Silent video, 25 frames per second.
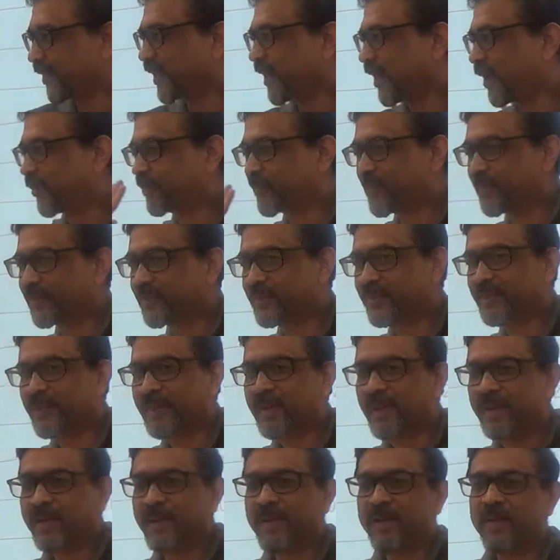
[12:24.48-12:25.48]

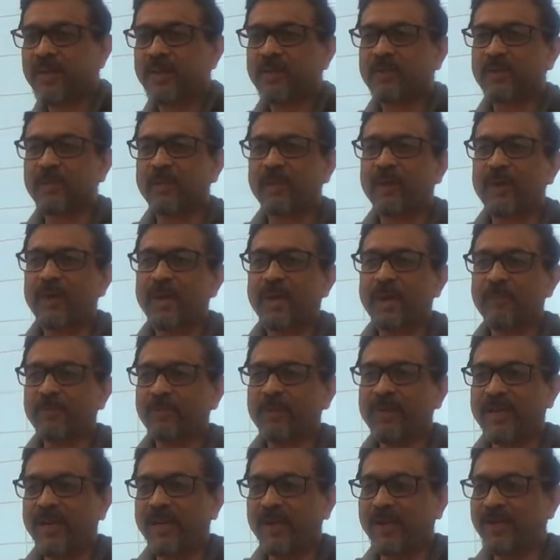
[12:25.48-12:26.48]
Absence. So
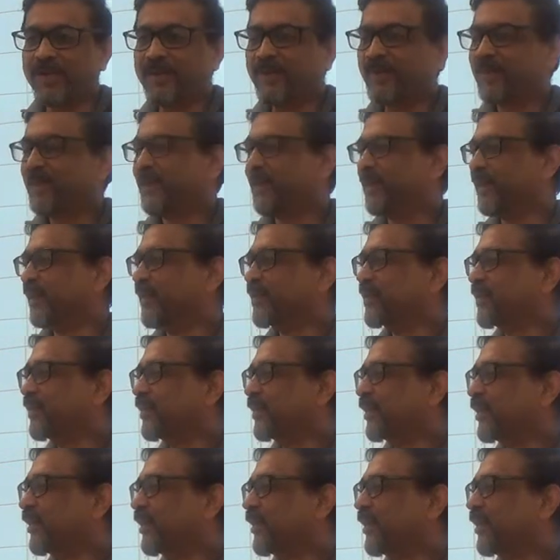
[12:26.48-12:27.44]
apnea is